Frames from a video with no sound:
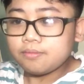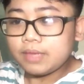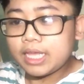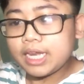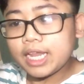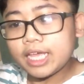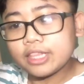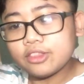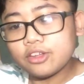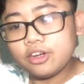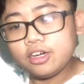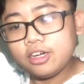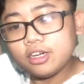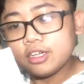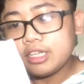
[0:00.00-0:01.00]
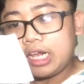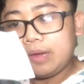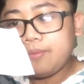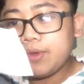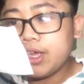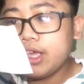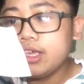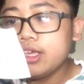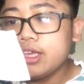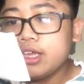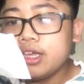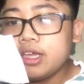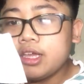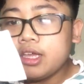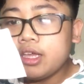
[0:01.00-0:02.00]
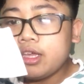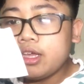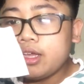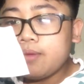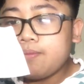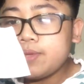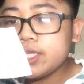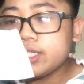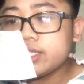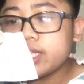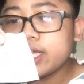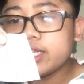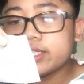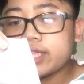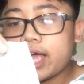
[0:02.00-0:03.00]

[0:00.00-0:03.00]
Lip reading: May letter, sabi, please take